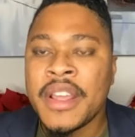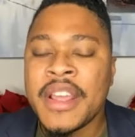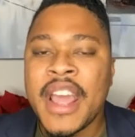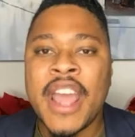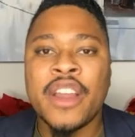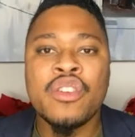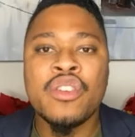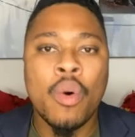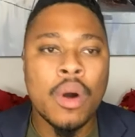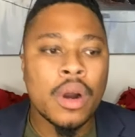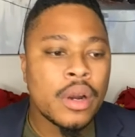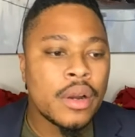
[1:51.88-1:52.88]

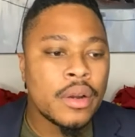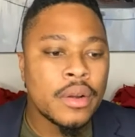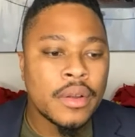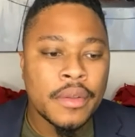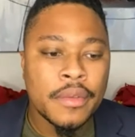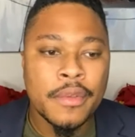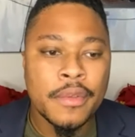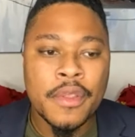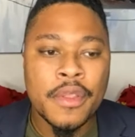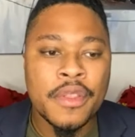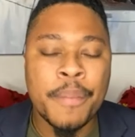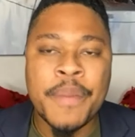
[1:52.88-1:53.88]
Ignore
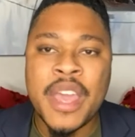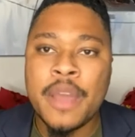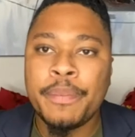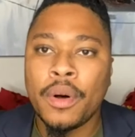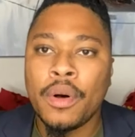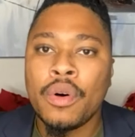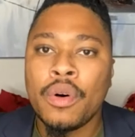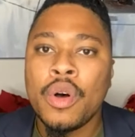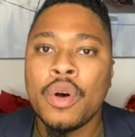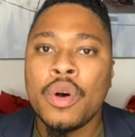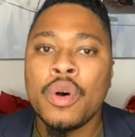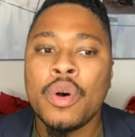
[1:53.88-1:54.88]
the people
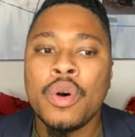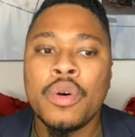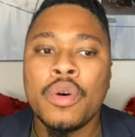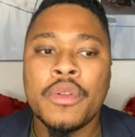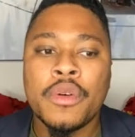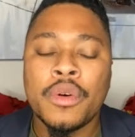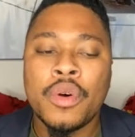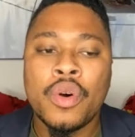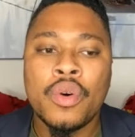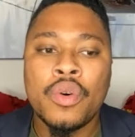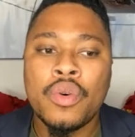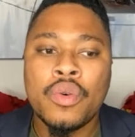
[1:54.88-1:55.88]

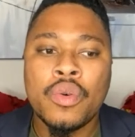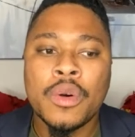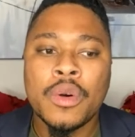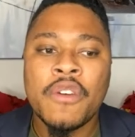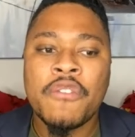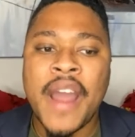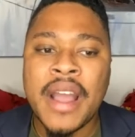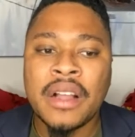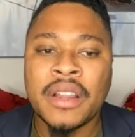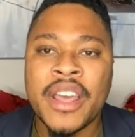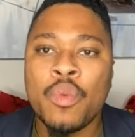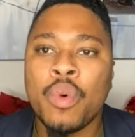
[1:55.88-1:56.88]
who,
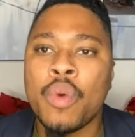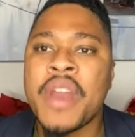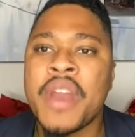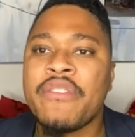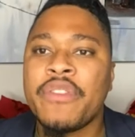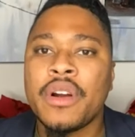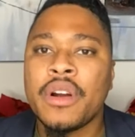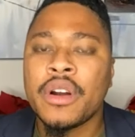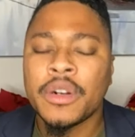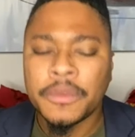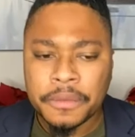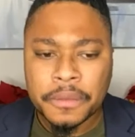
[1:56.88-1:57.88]
frankly, will
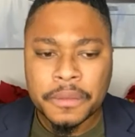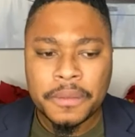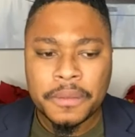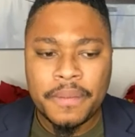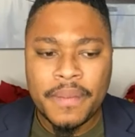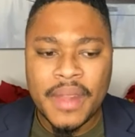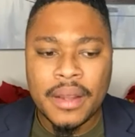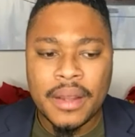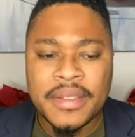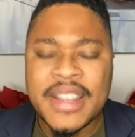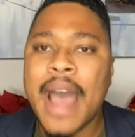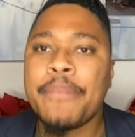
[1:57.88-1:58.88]
never
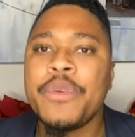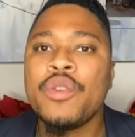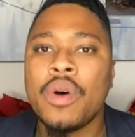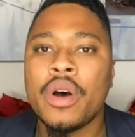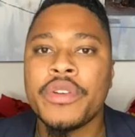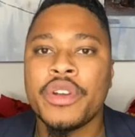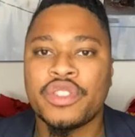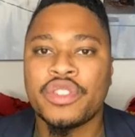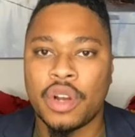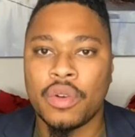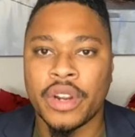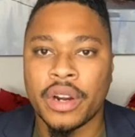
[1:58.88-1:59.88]
tap you on your
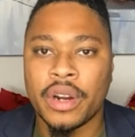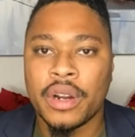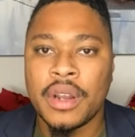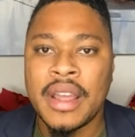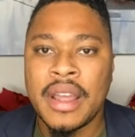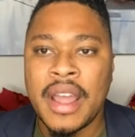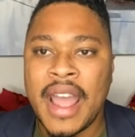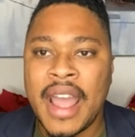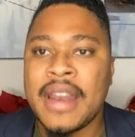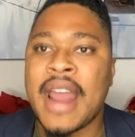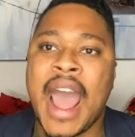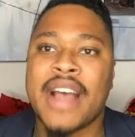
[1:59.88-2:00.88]
shoulder
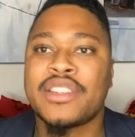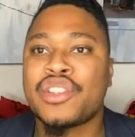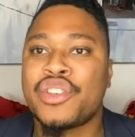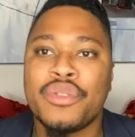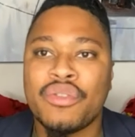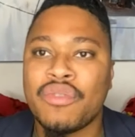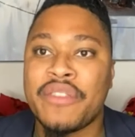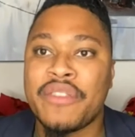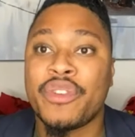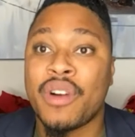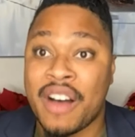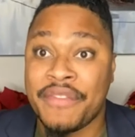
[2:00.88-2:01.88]
and ask you to run
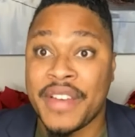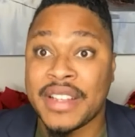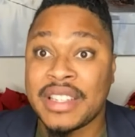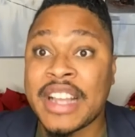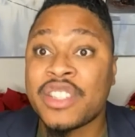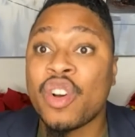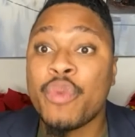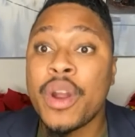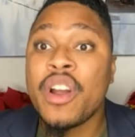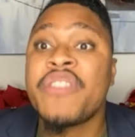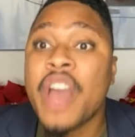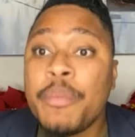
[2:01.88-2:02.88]
for office. Like, so
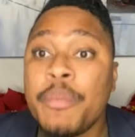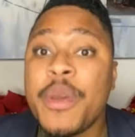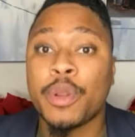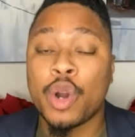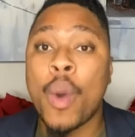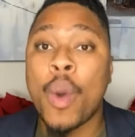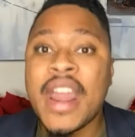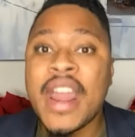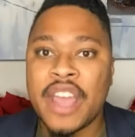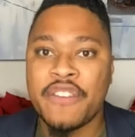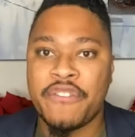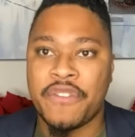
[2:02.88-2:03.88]
if people are
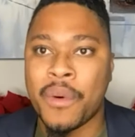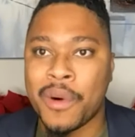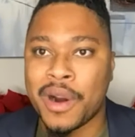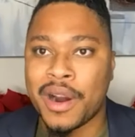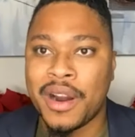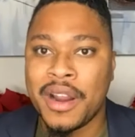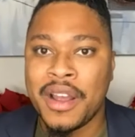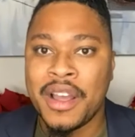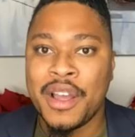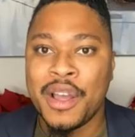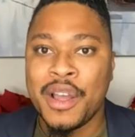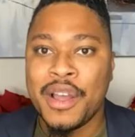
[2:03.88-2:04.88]
waiting for
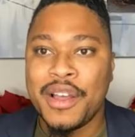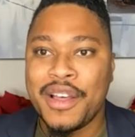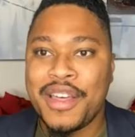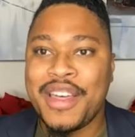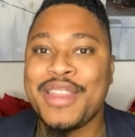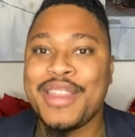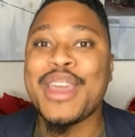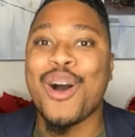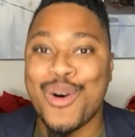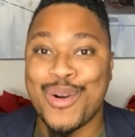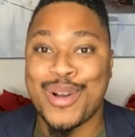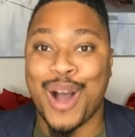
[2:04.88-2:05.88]
the
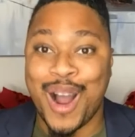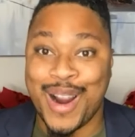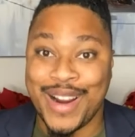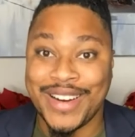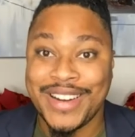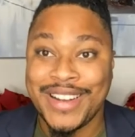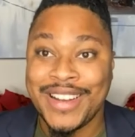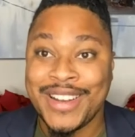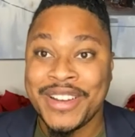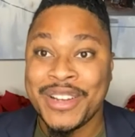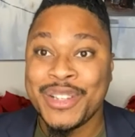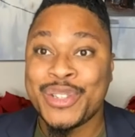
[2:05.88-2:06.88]
old guard
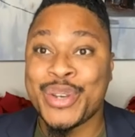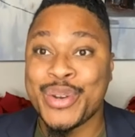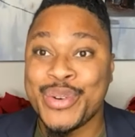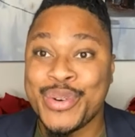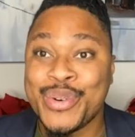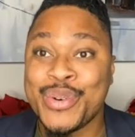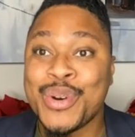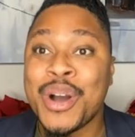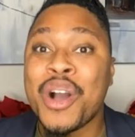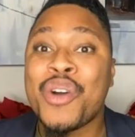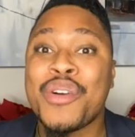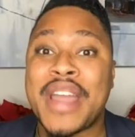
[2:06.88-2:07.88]
to
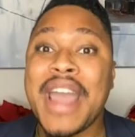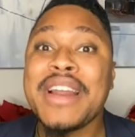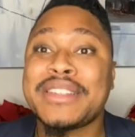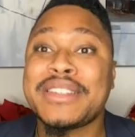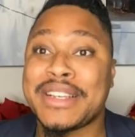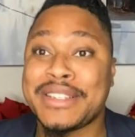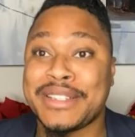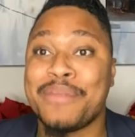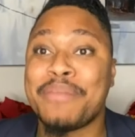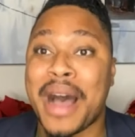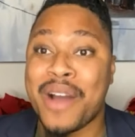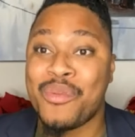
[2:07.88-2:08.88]
create a
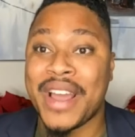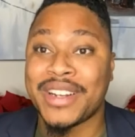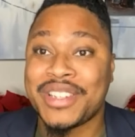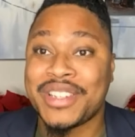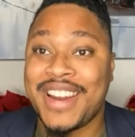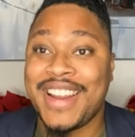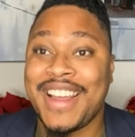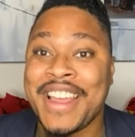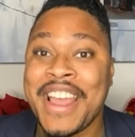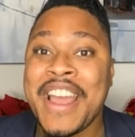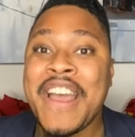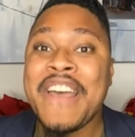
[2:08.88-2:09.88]
system by which
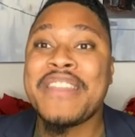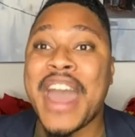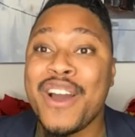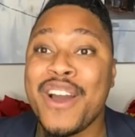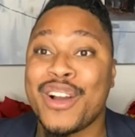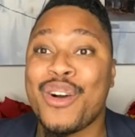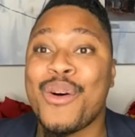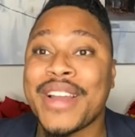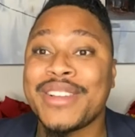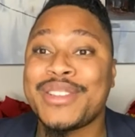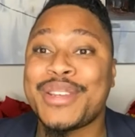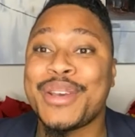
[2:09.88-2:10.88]
they are
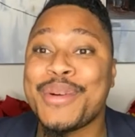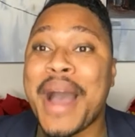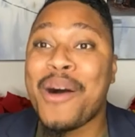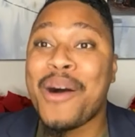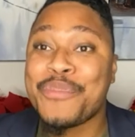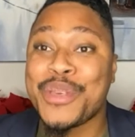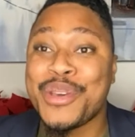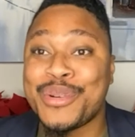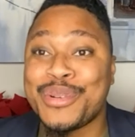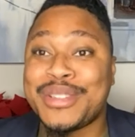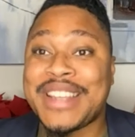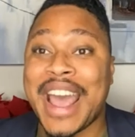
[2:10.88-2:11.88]
going to help
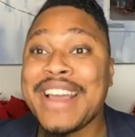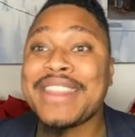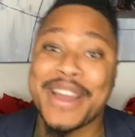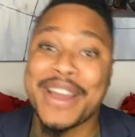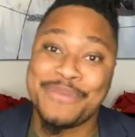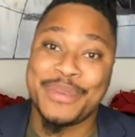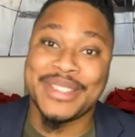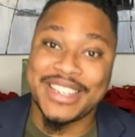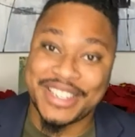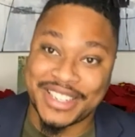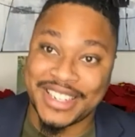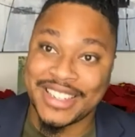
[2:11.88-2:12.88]
you take their
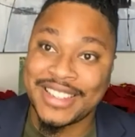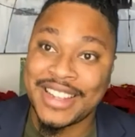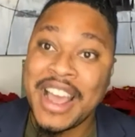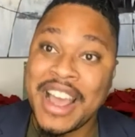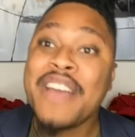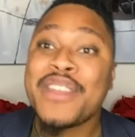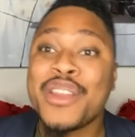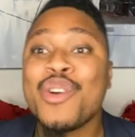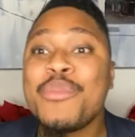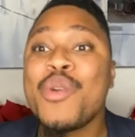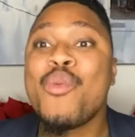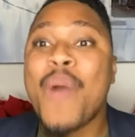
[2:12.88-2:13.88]
positions, then
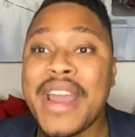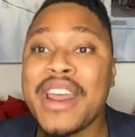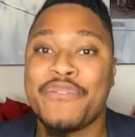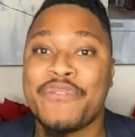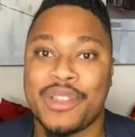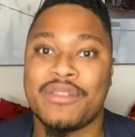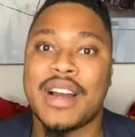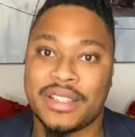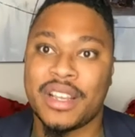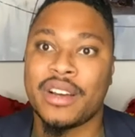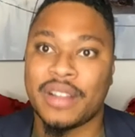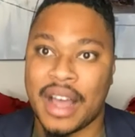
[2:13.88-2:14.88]
you'll be waiting for the rest
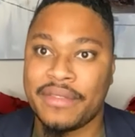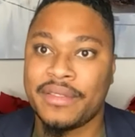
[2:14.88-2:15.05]
of your life.